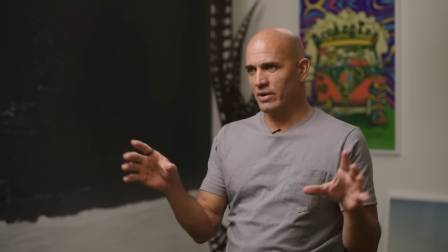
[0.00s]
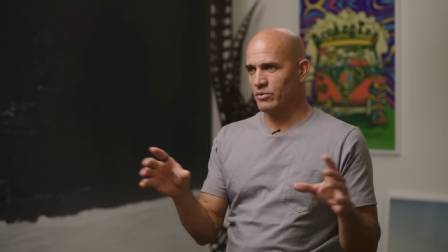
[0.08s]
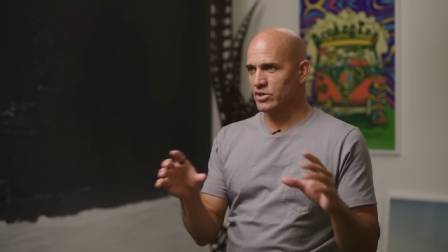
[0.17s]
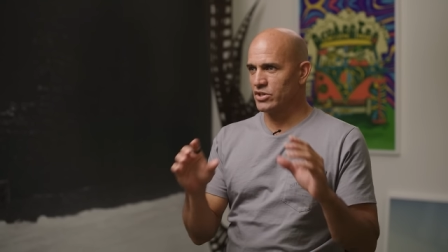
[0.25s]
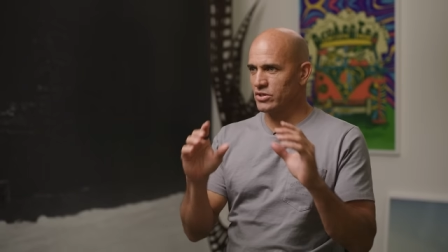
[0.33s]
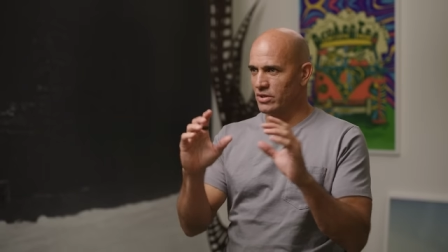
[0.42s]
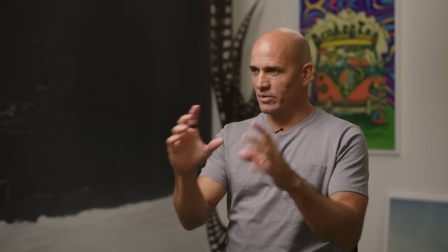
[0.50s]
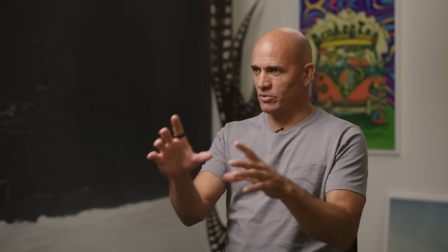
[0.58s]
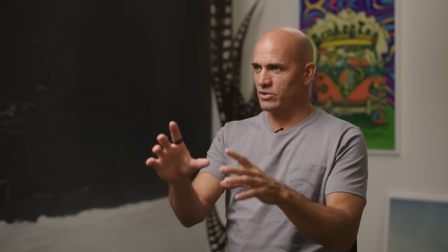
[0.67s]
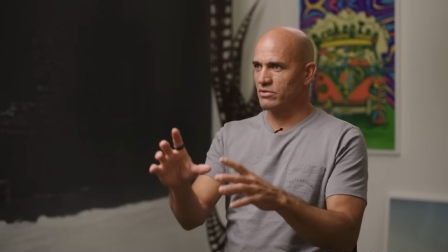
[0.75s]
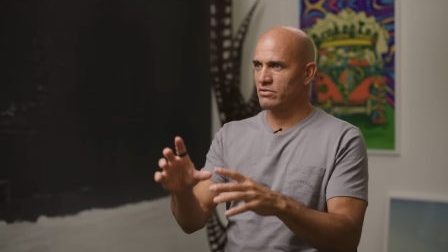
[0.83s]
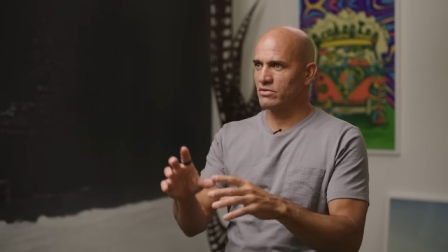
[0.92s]
He would just he
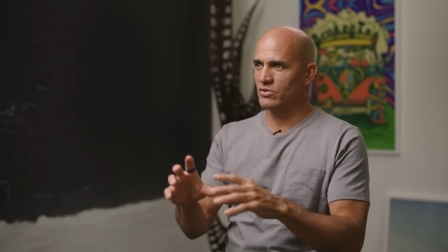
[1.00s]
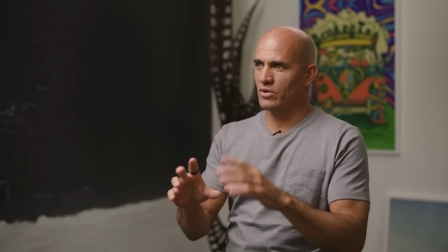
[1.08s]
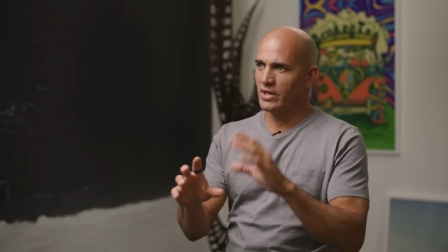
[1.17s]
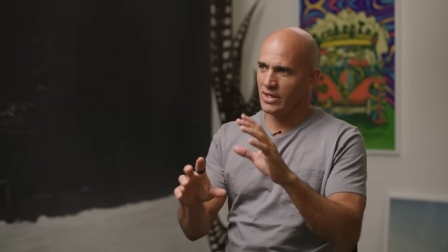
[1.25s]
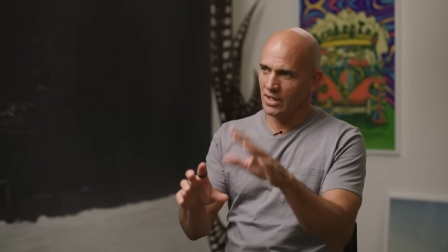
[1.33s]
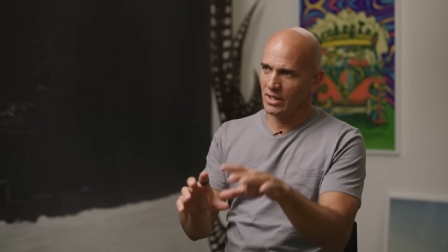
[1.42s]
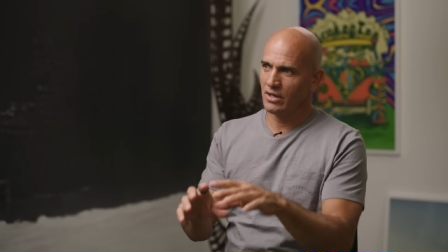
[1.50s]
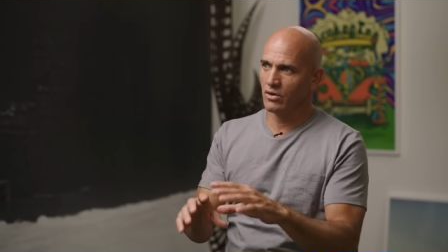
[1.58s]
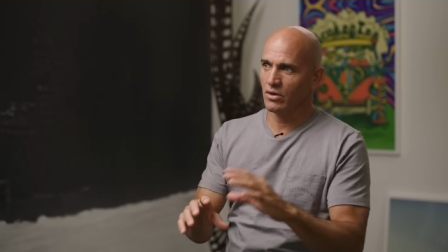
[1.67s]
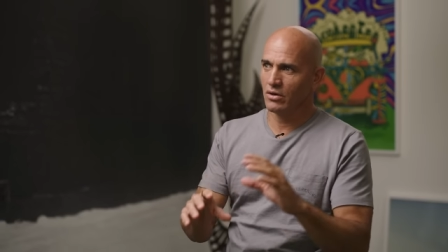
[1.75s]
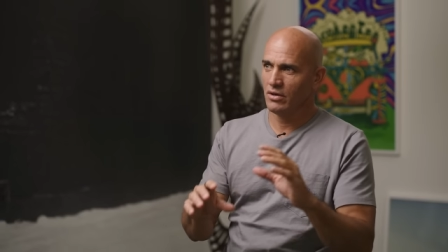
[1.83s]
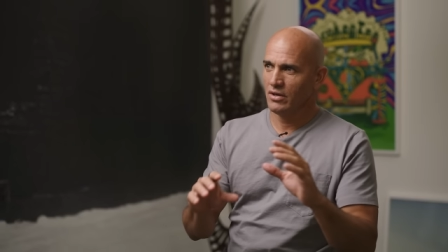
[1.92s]
would shoot a heat
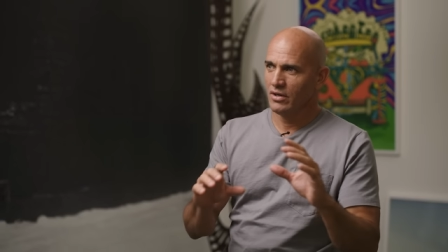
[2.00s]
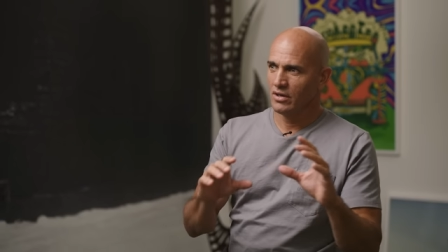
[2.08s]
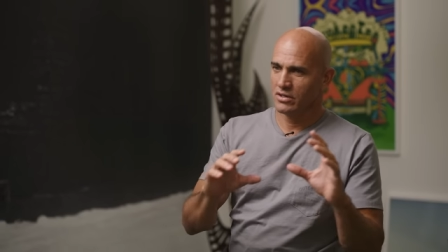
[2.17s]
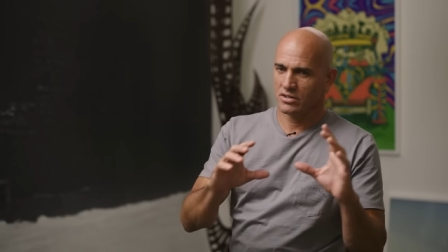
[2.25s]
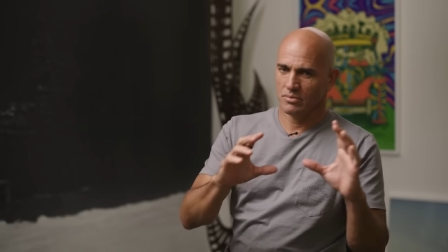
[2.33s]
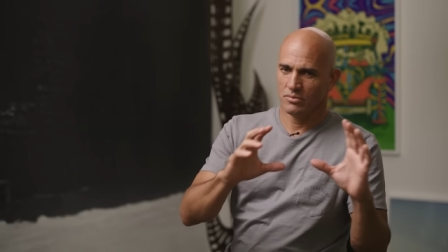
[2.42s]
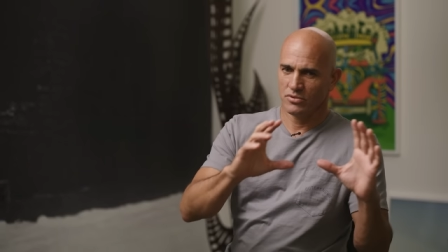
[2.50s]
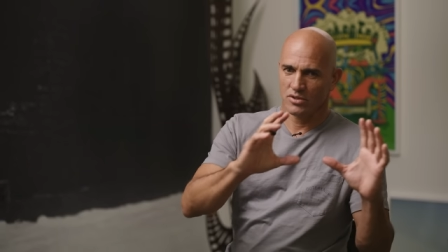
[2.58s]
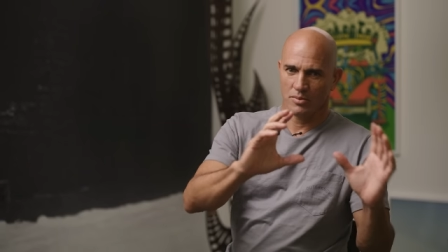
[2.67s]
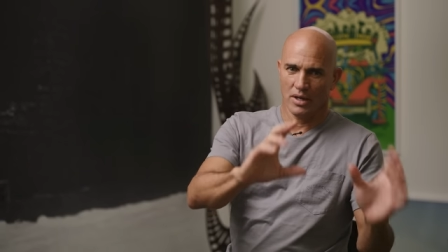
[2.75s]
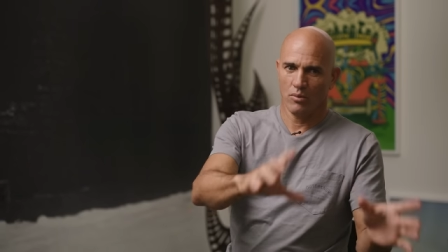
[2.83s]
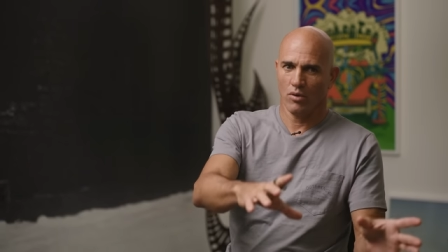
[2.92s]
or a, some
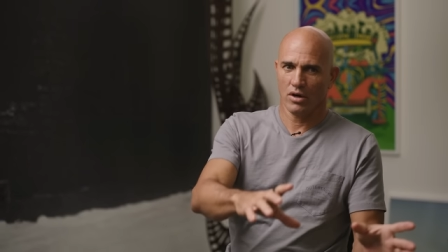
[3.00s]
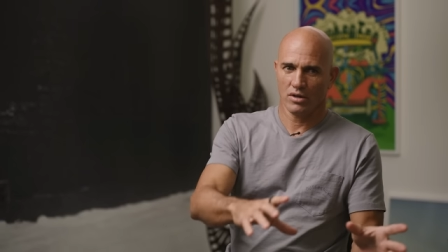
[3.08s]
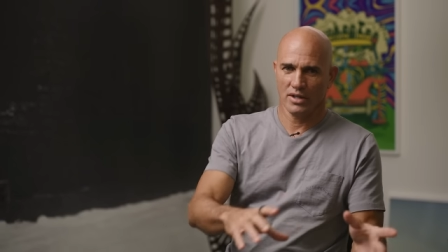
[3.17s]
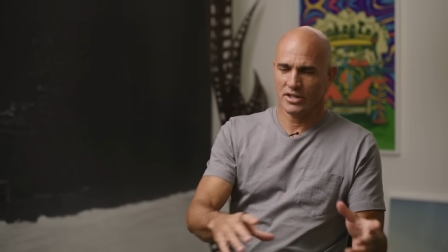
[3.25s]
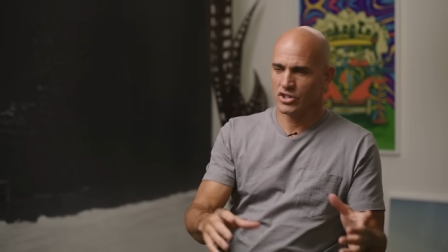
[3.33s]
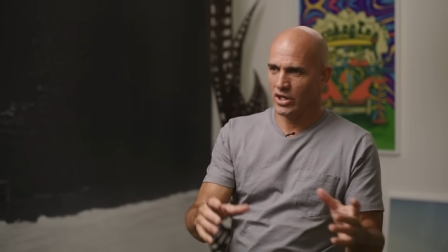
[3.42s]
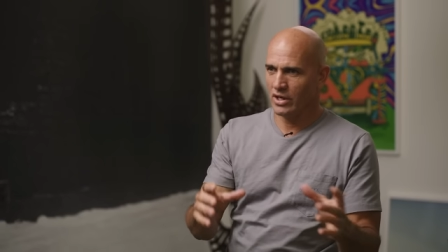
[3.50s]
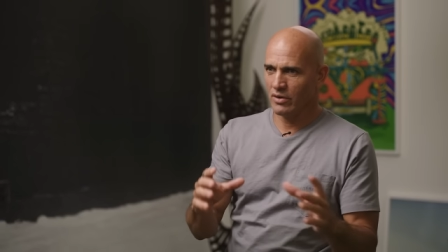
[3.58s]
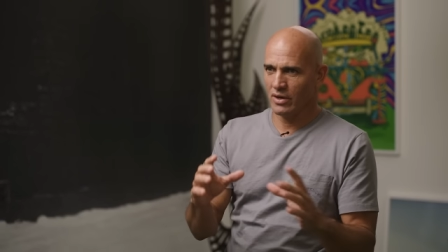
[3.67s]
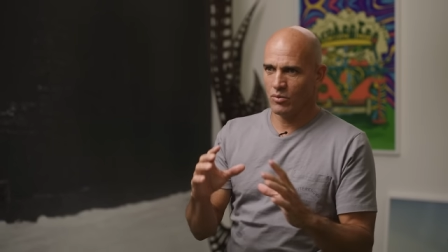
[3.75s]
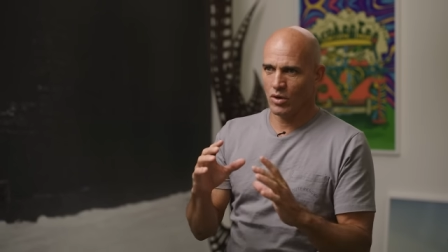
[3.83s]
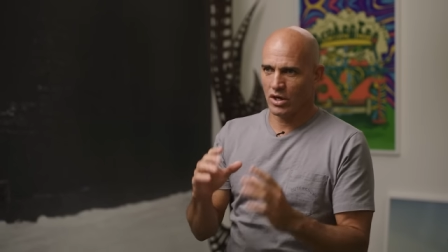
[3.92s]
some guy walk like Shane
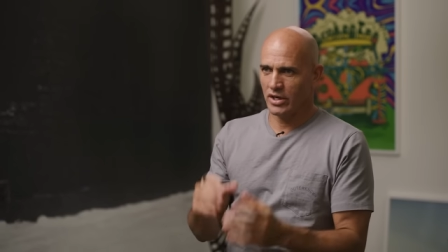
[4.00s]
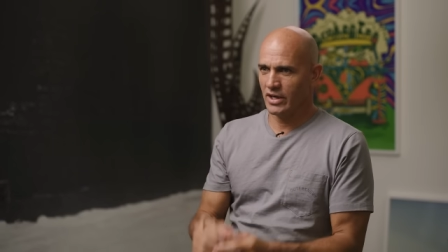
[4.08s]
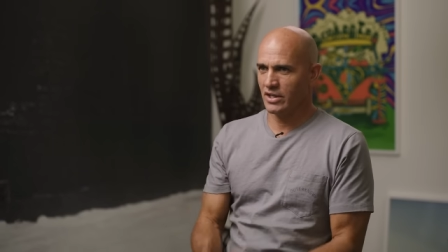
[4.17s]
Heron walking